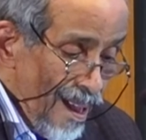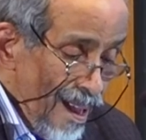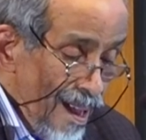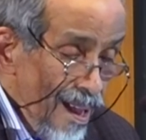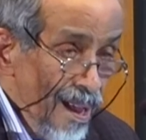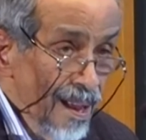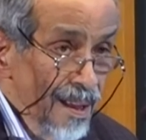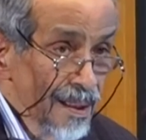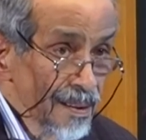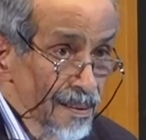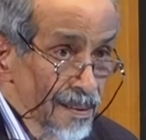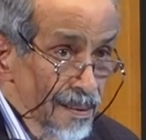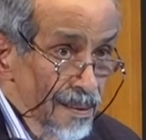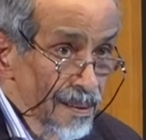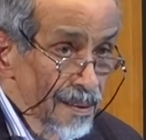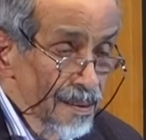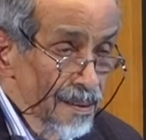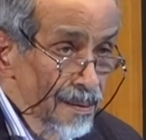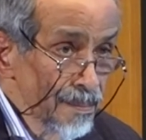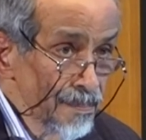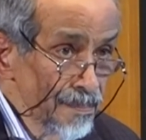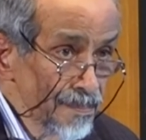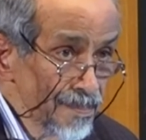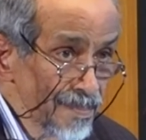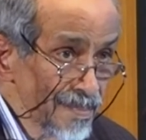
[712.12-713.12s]

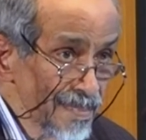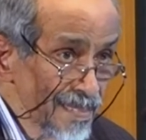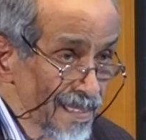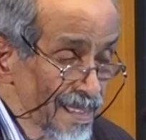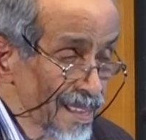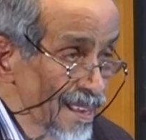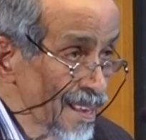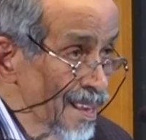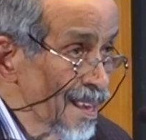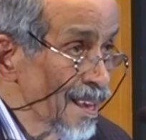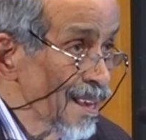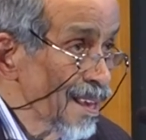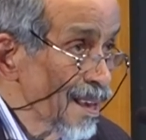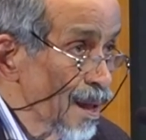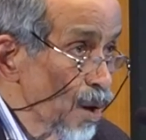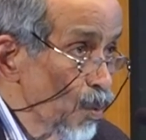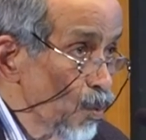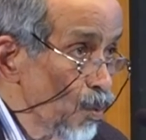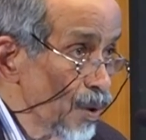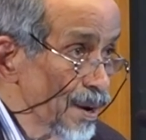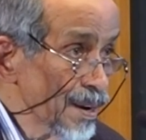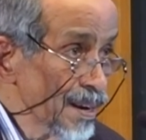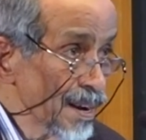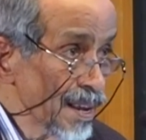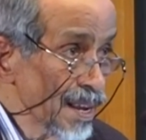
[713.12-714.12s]
And
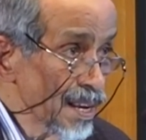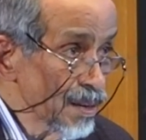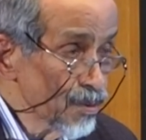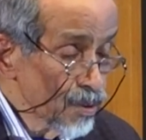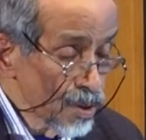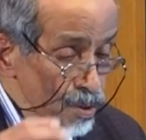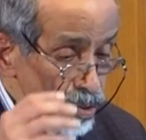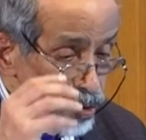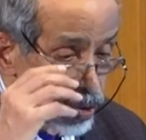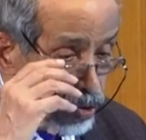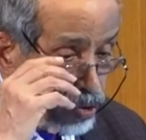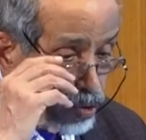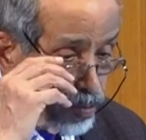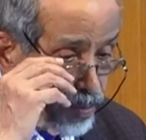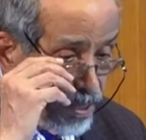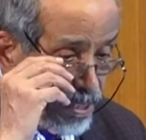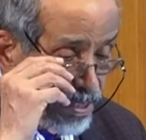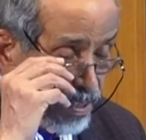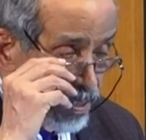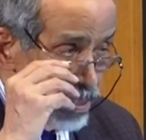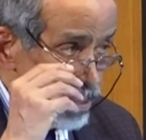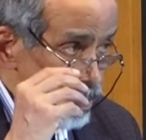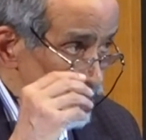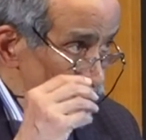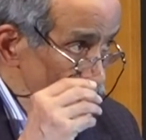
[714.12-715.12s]
one day in one of those
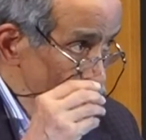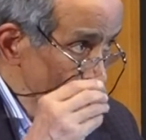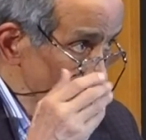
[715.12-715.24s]
meetings,